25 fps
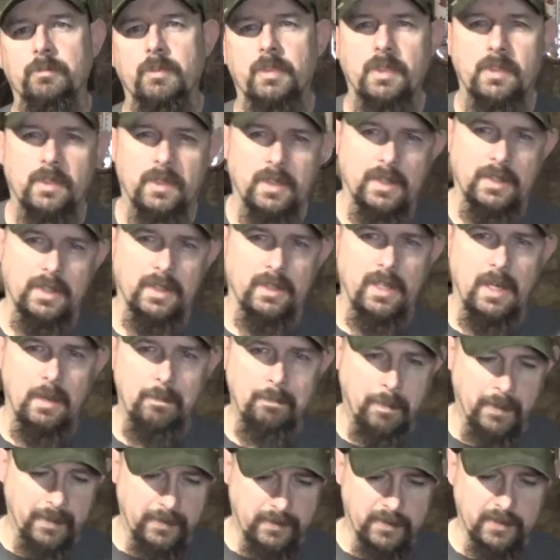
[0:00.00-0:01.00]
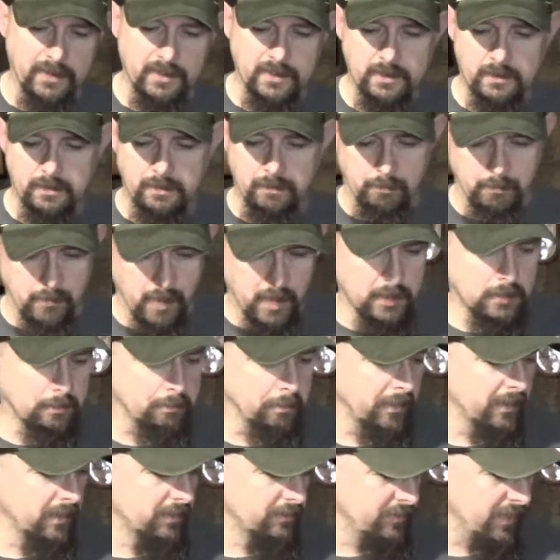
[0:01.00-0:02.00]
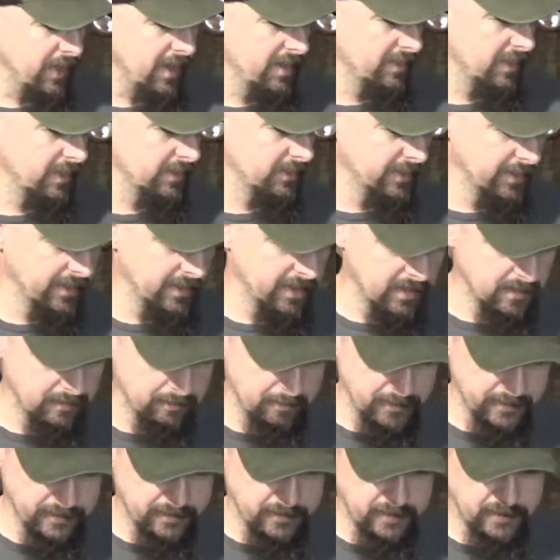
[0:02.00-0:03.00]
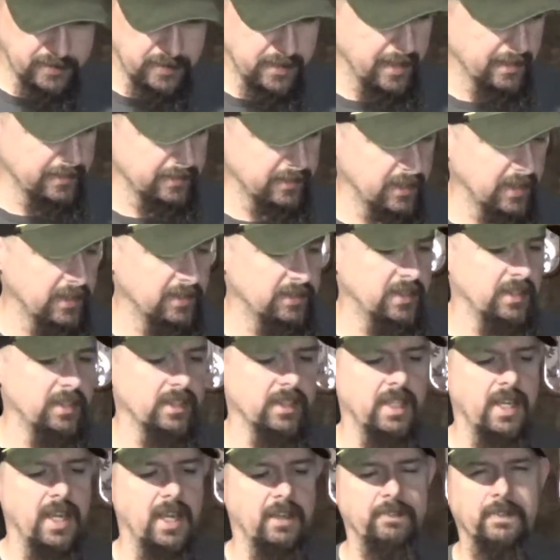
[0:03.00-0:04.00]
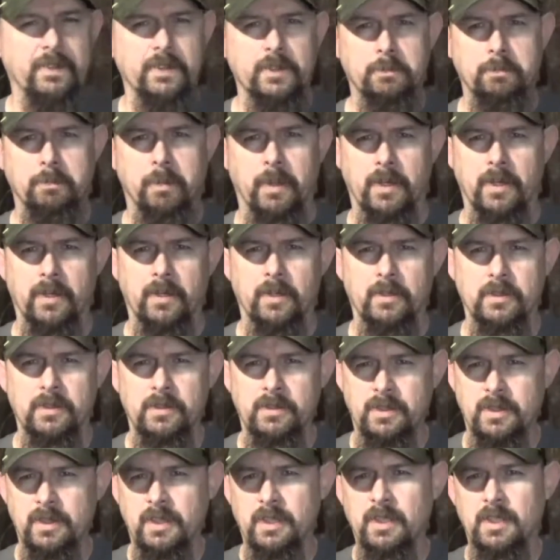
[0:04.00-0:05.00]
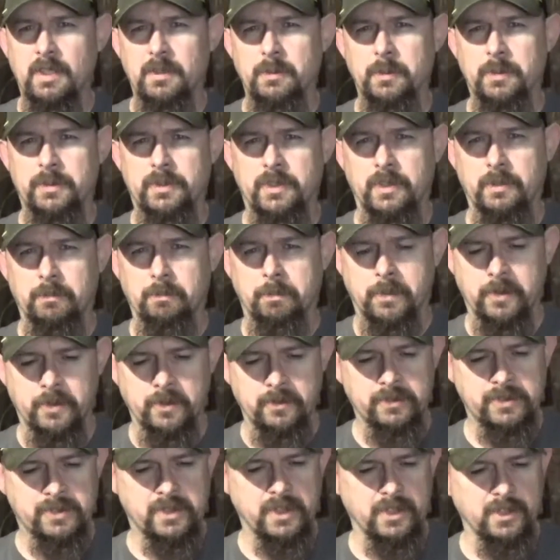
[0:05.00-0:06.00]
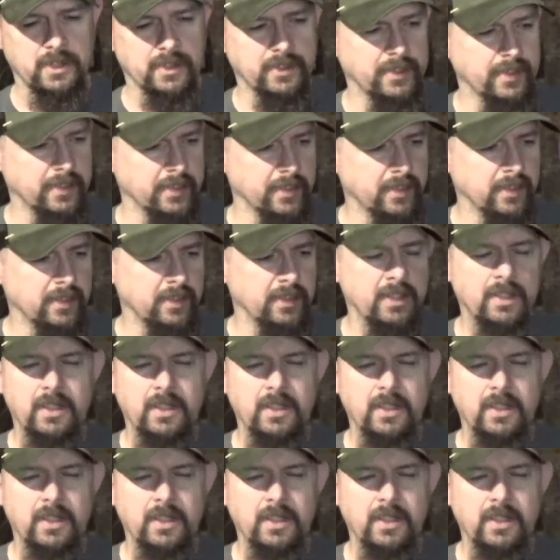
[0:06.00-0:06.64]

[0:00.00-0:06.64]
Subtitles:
All right, now I picked this Mossberg 500 up. It's just got the 18.5-inch barrel with the improved cylinder.